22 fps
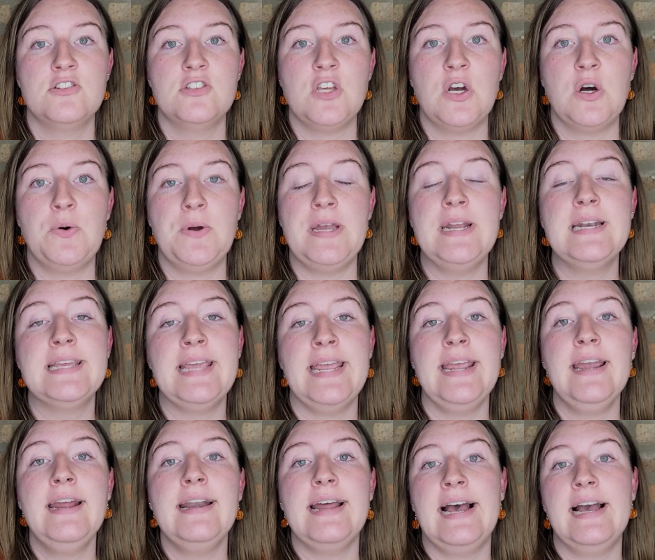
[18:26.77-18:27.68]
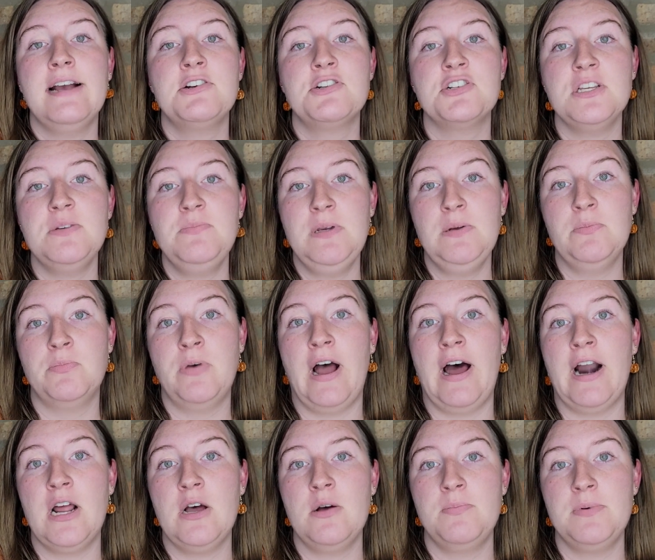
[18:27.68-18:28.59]
So it can't actually be
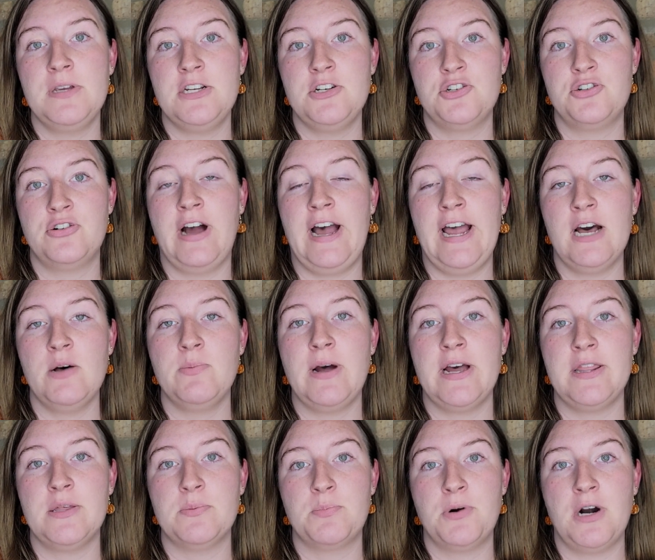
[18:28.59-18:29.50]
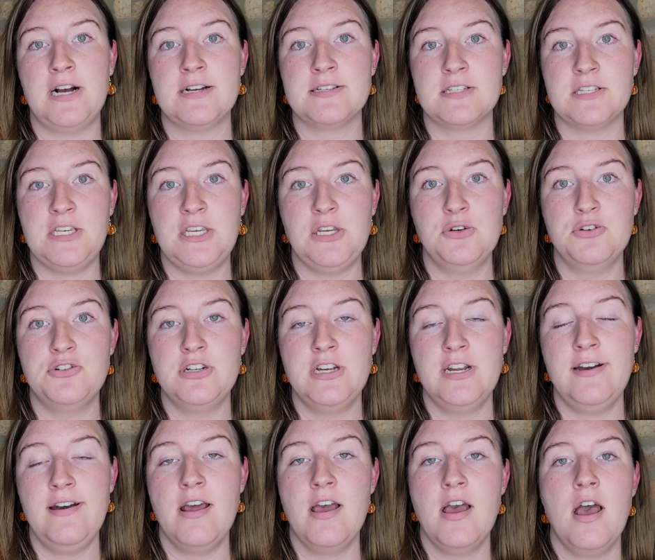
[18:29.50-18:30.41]
brought up in trial by the
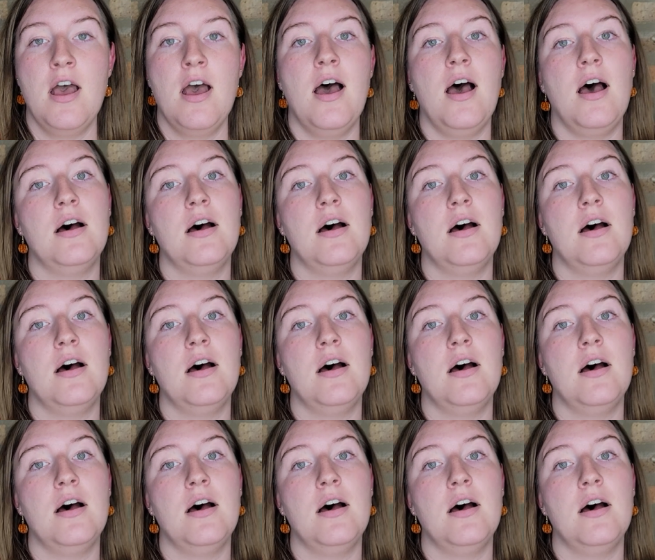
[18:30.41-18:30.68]
prosecution